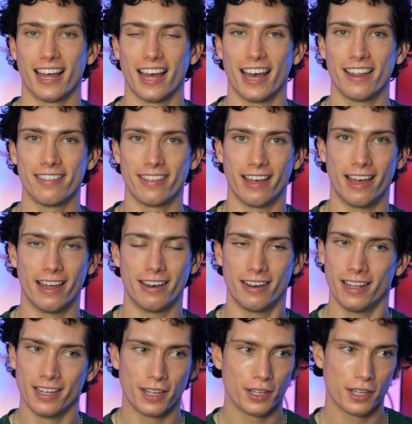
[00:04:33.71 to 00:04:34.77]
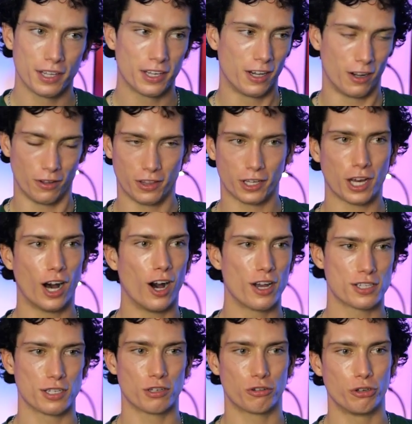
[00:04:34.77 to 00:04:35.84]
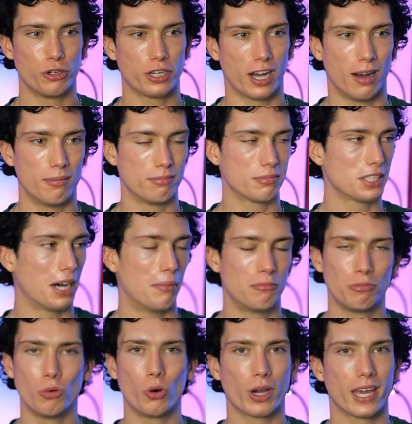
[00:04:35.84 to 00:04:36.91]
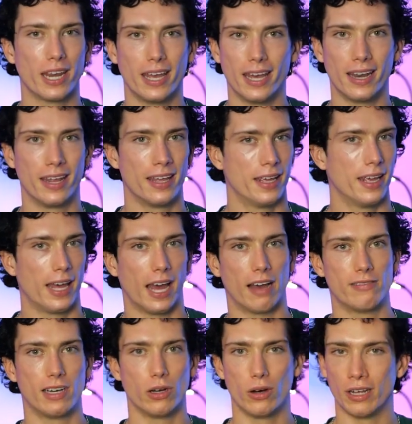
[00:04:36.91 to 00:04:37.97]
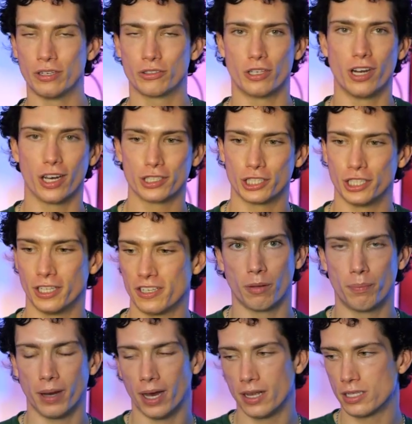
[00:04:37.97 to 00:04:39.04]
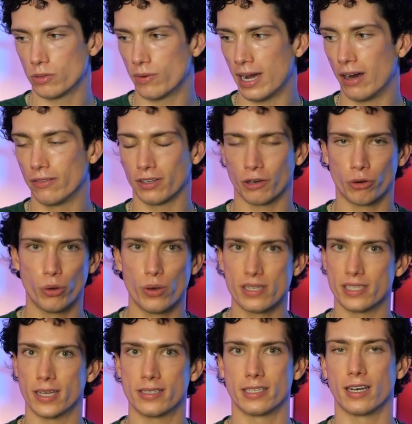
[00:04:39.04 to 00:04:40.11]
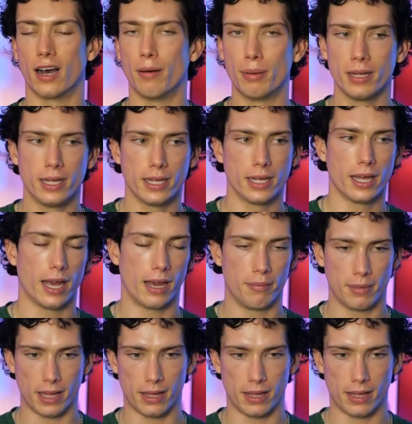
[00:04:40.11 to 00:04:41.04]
And then You know, the cast and crew come walking in, have a little introduction, the birds are out, the crew are setting up, and